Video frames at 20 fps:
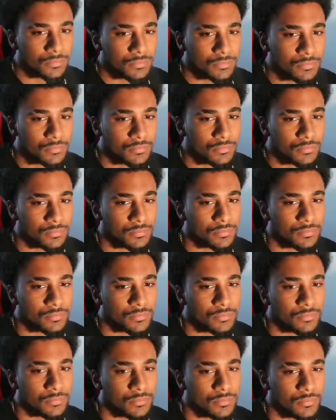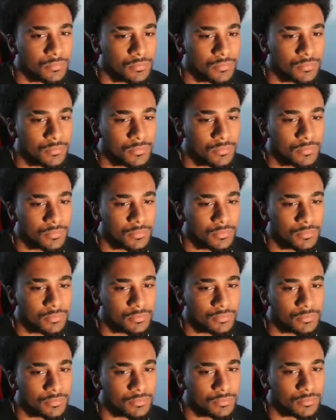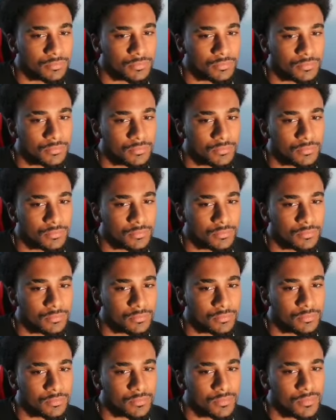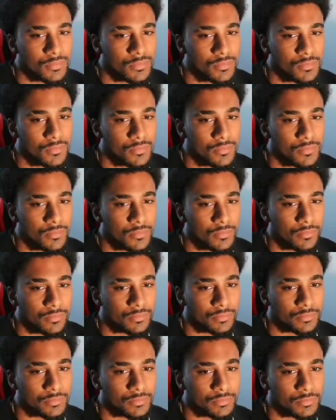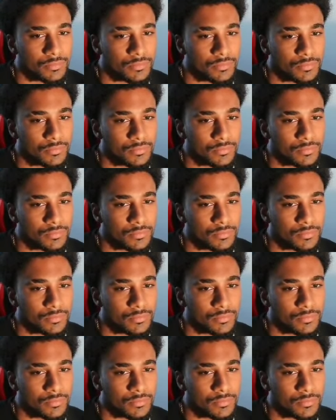This person isn't speaking.